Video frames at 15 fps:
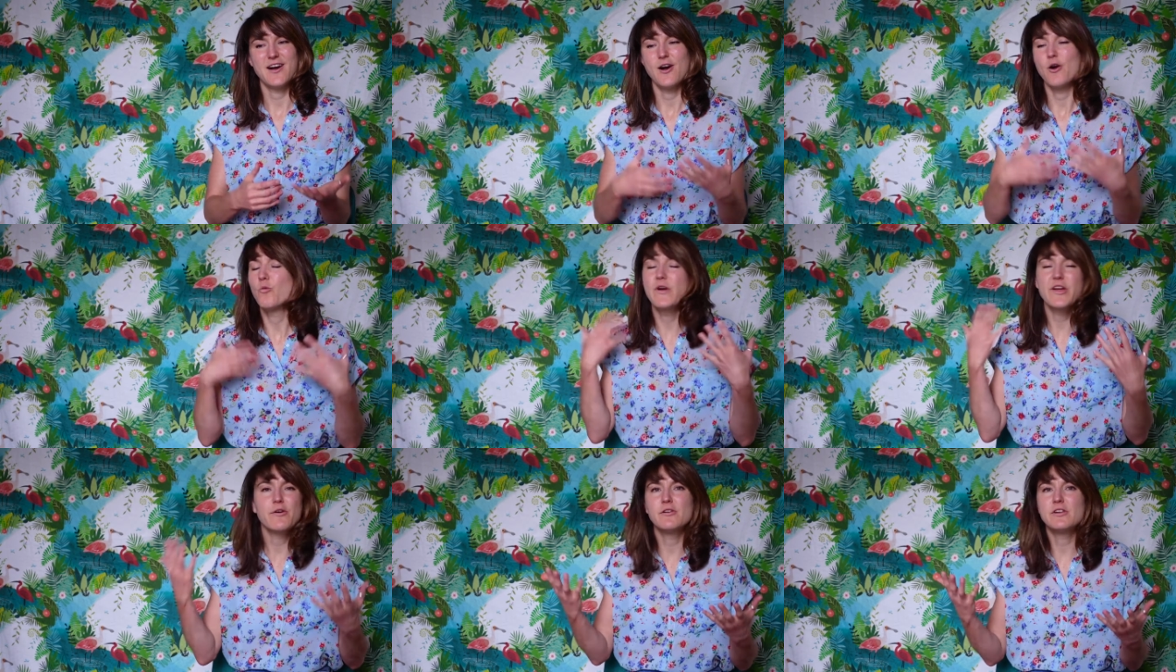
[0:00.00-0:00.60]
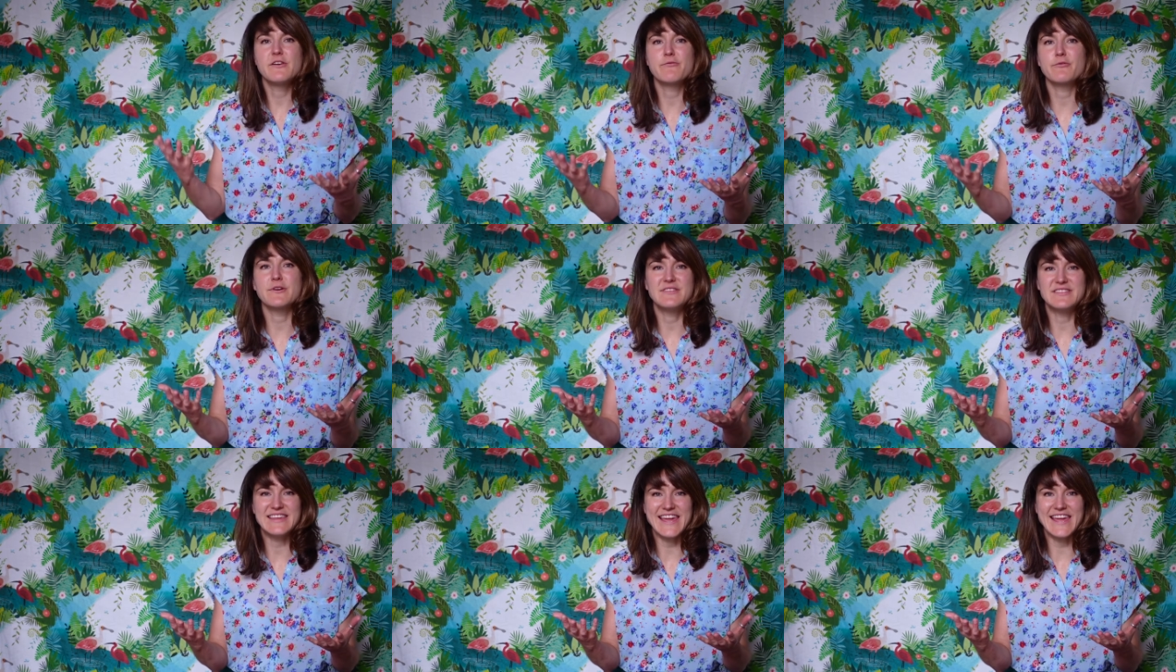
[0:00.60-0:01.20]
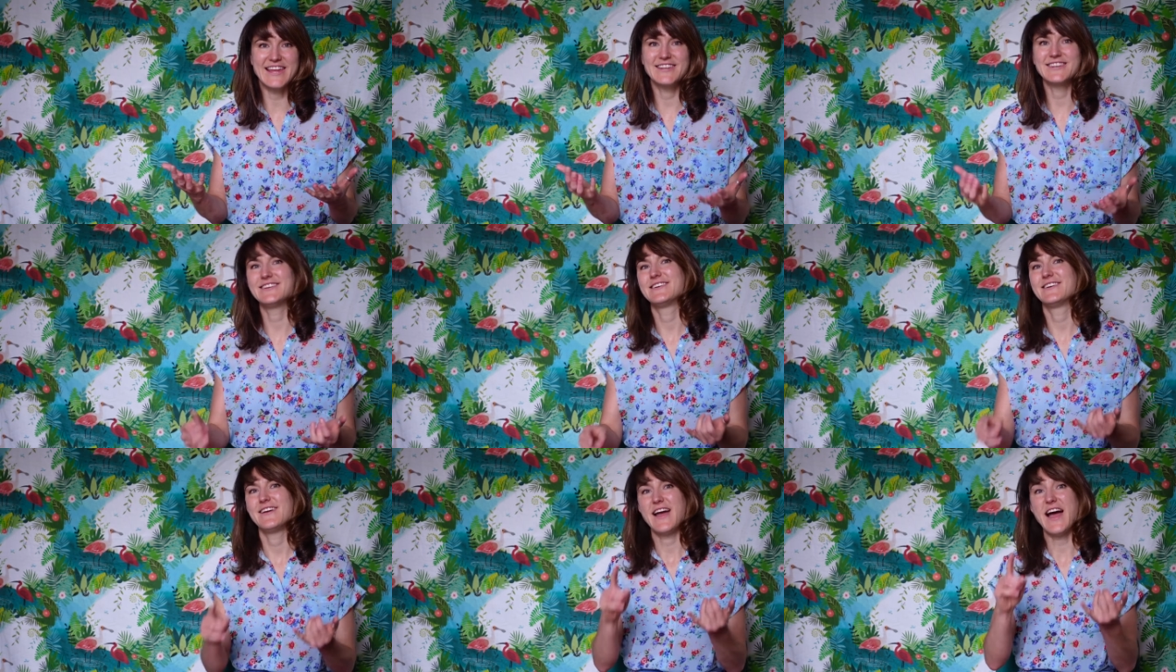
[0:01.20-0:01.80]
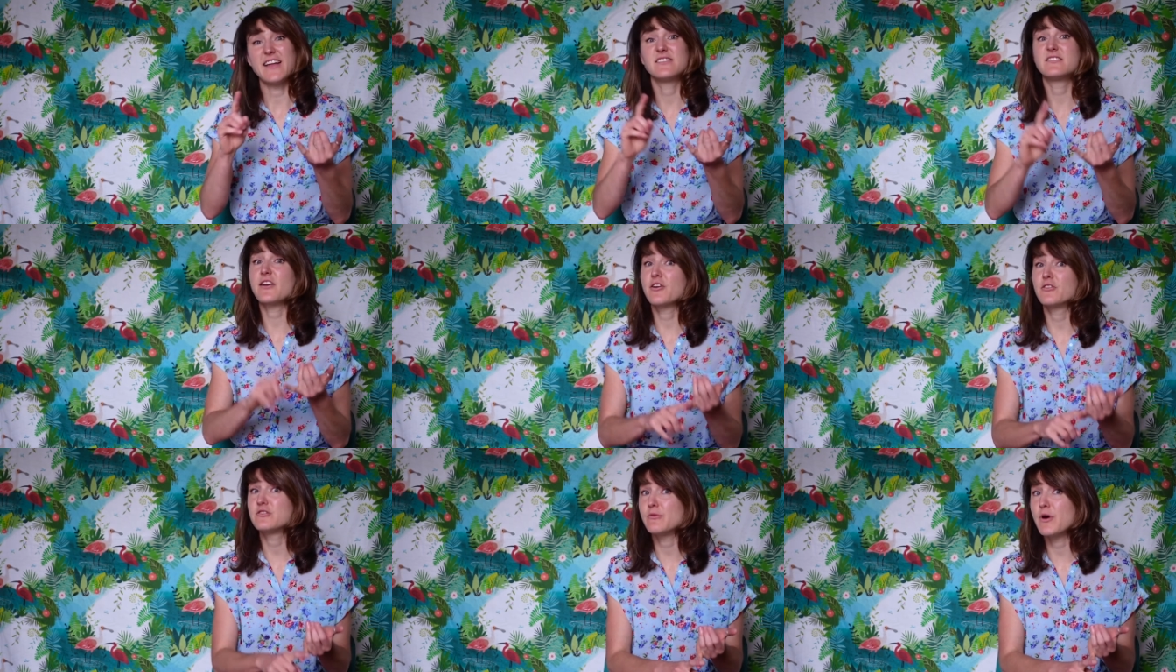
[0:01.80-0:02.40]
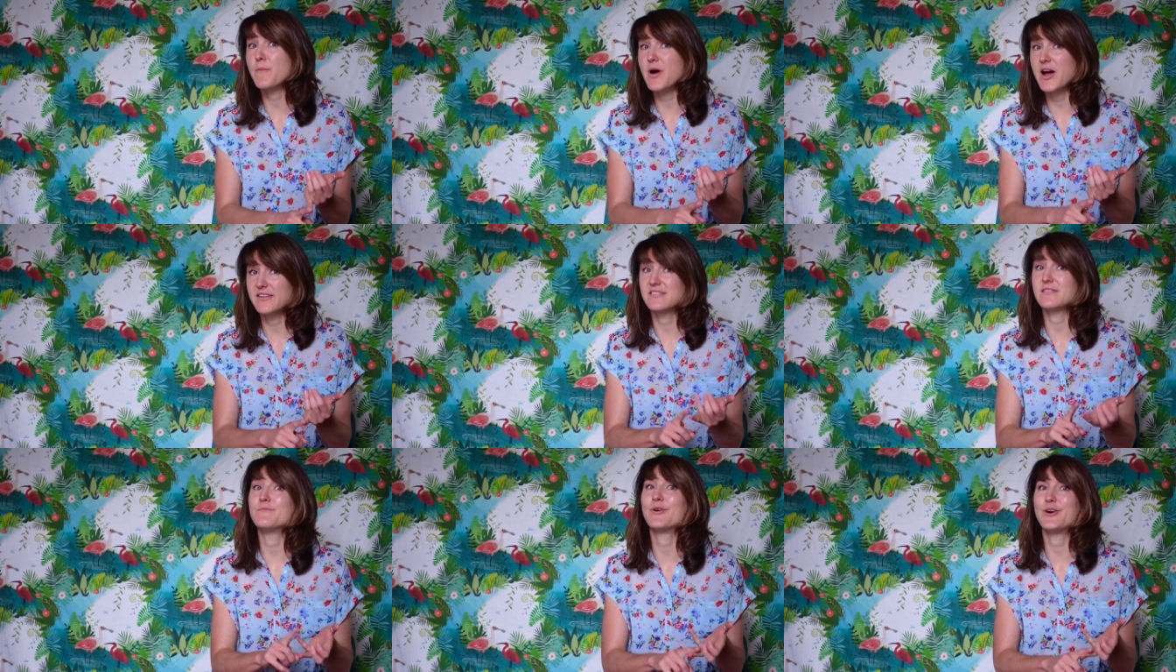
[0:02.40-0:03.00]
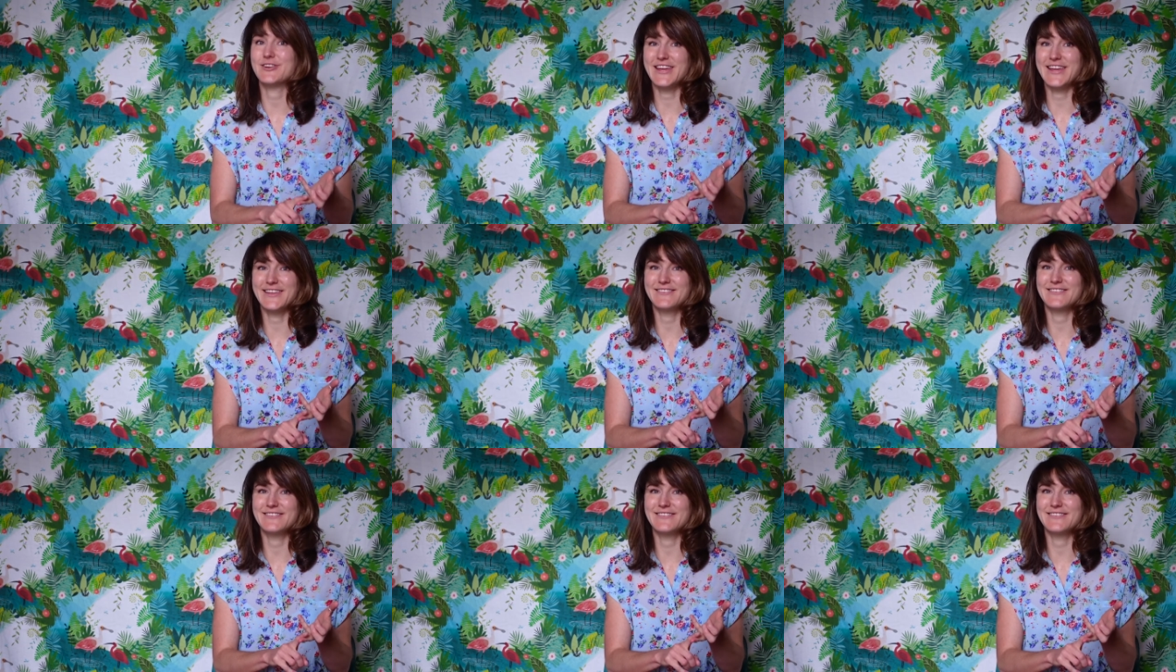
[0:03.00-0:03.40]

We all love routine, and so do our minds and bodies.